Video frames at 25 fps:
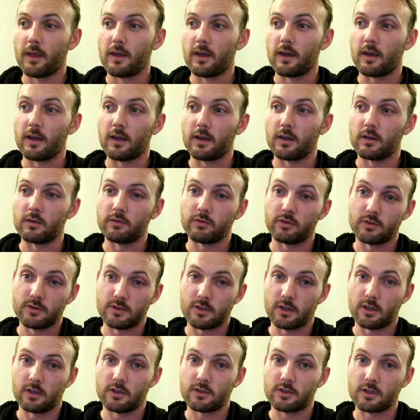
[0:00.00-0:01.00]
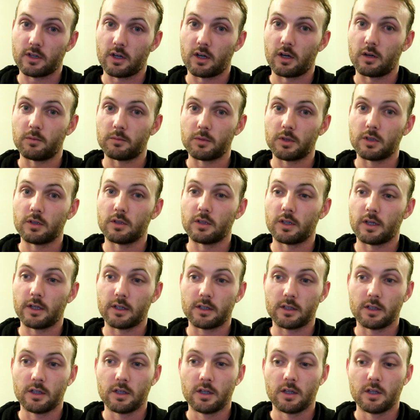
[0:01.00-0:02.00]
and for Zara's car I'm going to
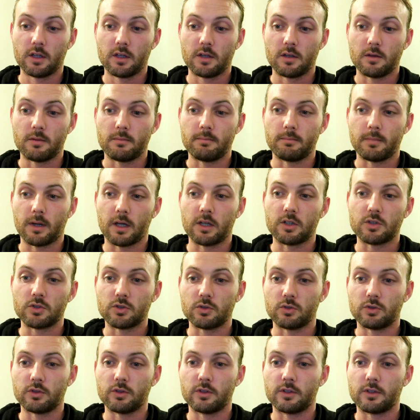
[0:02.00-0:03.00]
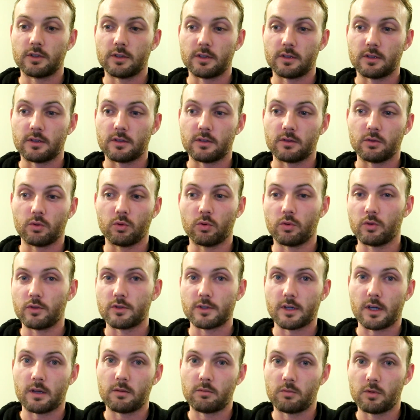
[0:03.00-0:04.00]
like make sure that they're all the
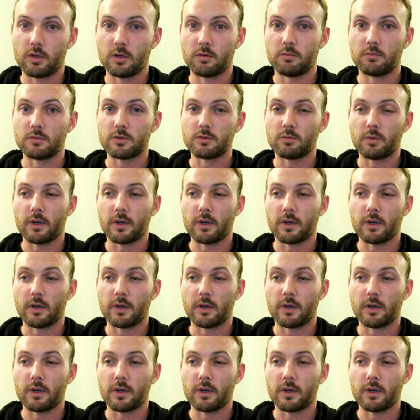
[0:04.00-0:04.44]
same rims.